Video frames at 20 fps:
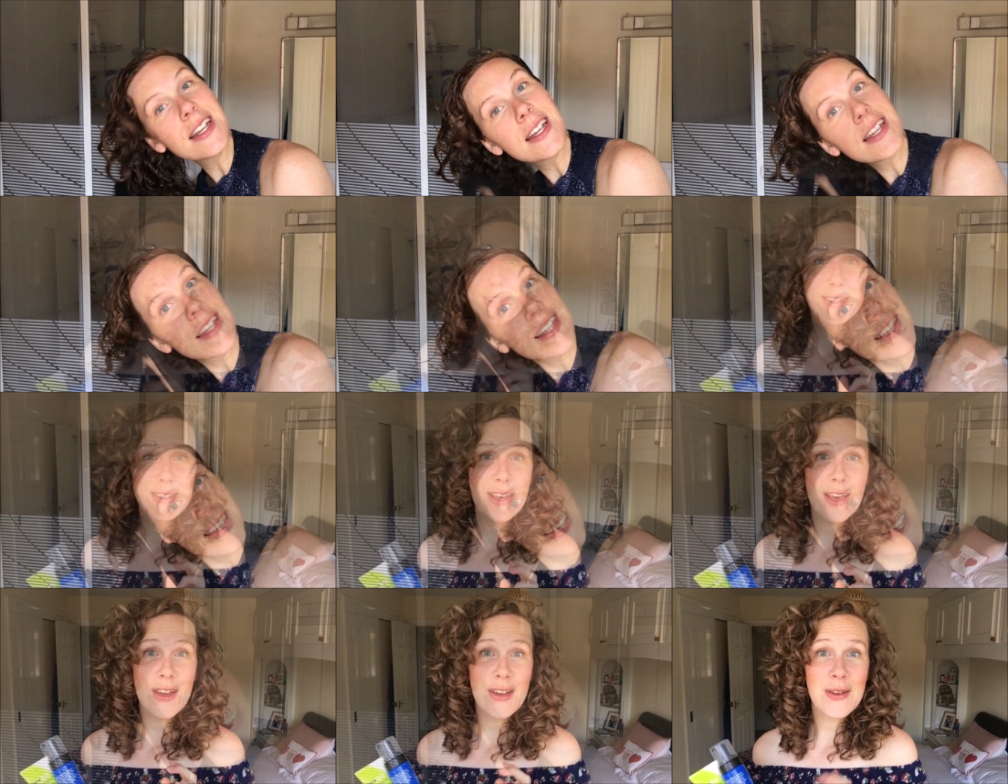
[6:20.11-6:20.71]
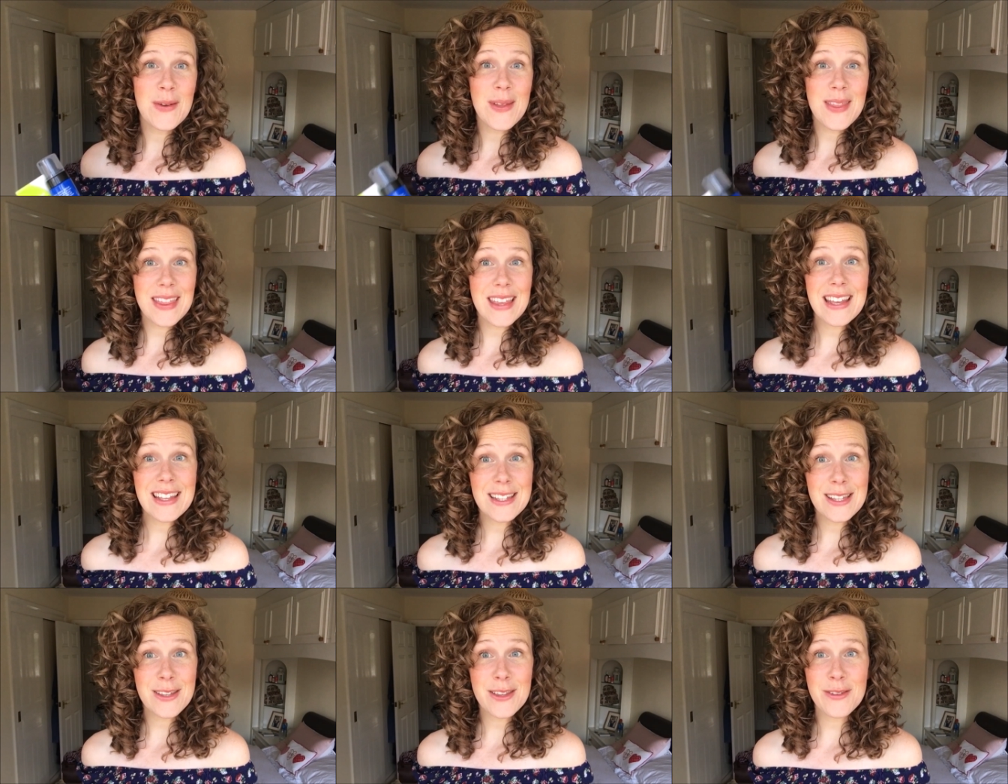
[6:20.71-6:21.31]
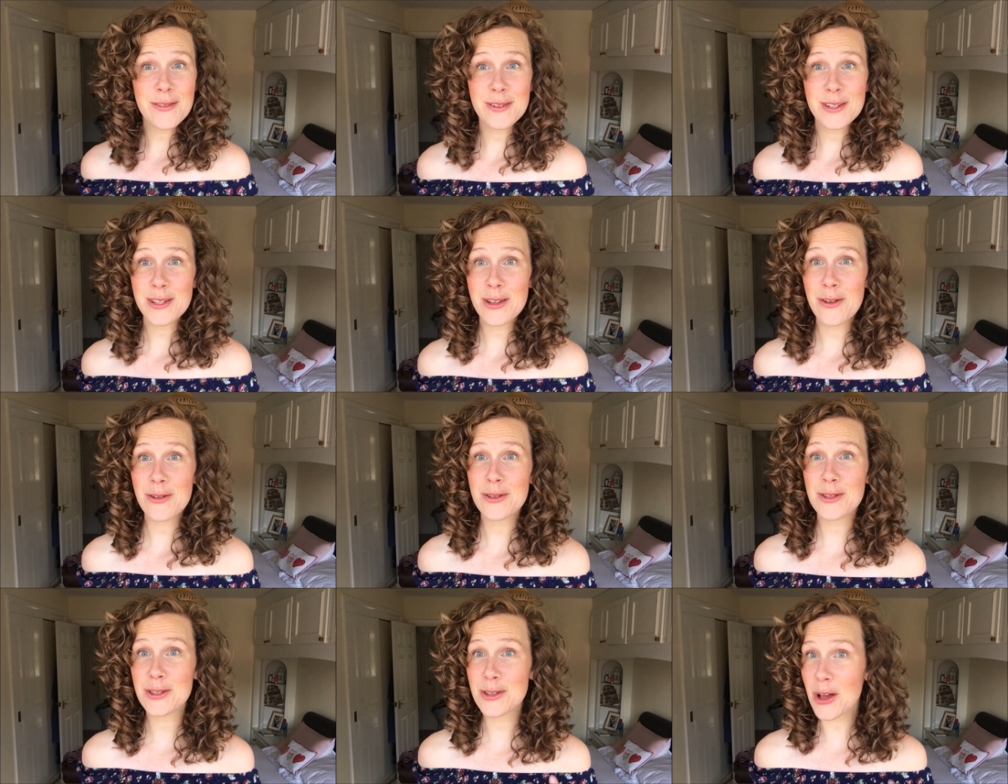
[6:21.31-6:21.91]
So these are the
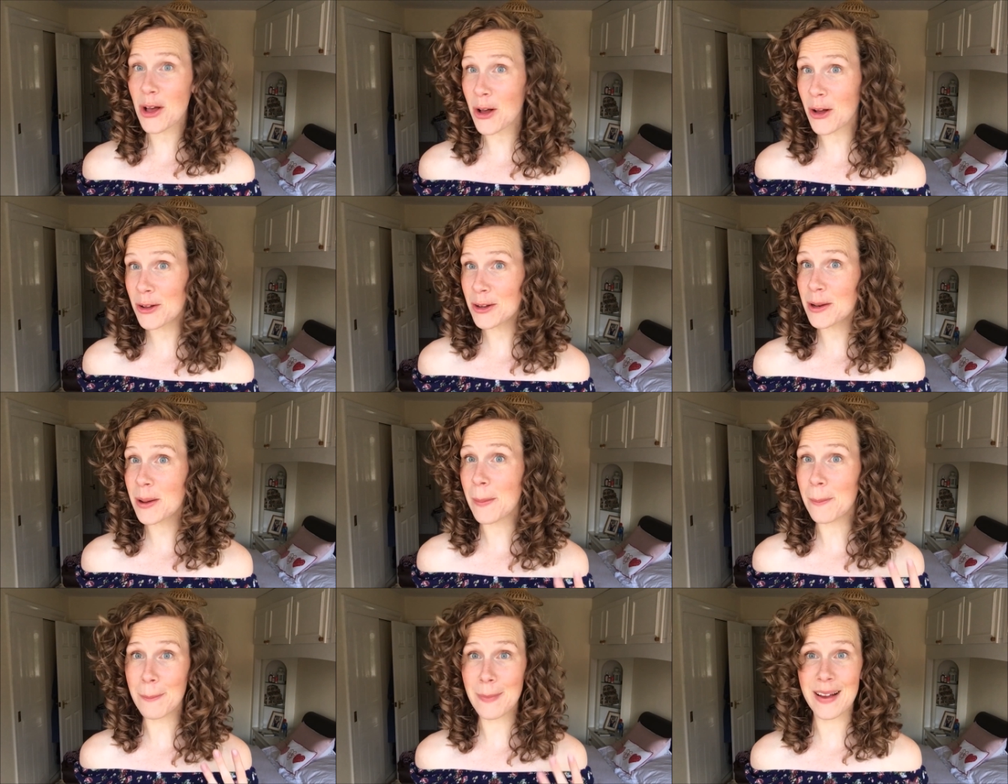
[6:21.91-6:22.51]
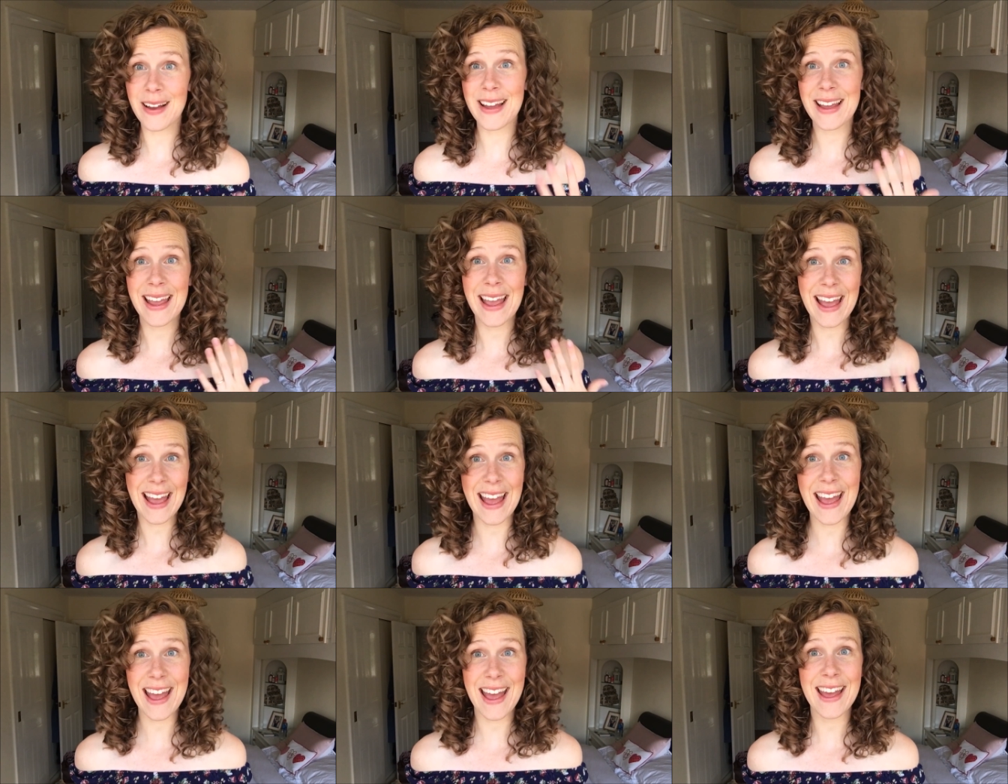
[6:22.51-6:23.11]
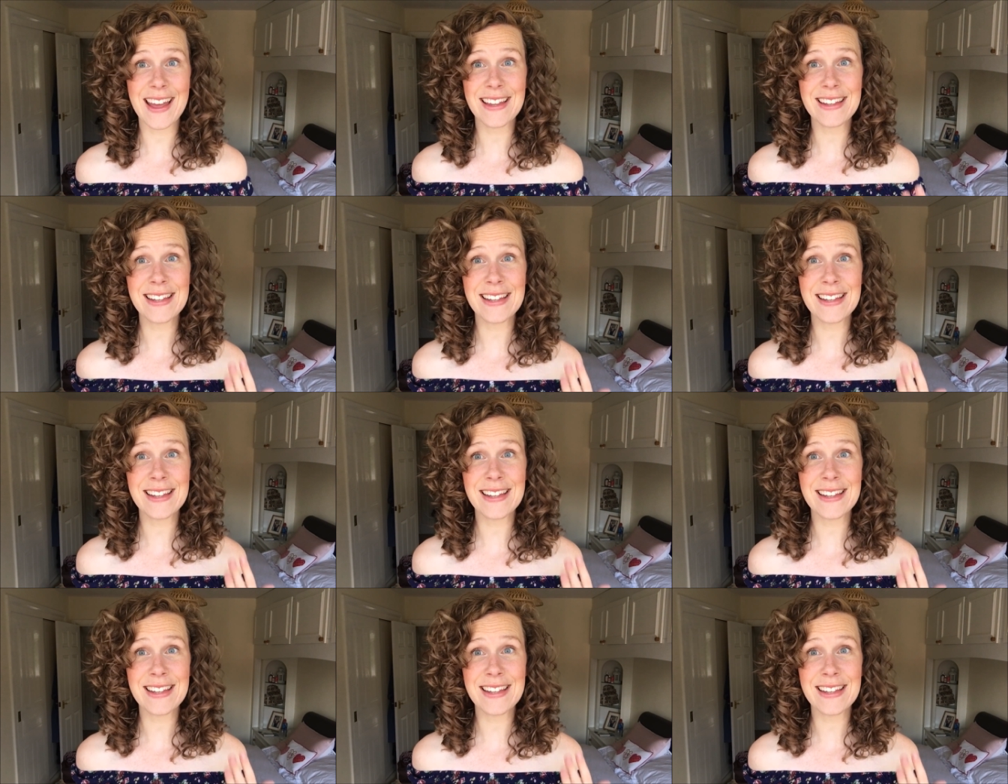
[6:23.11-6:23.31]
results on my hair.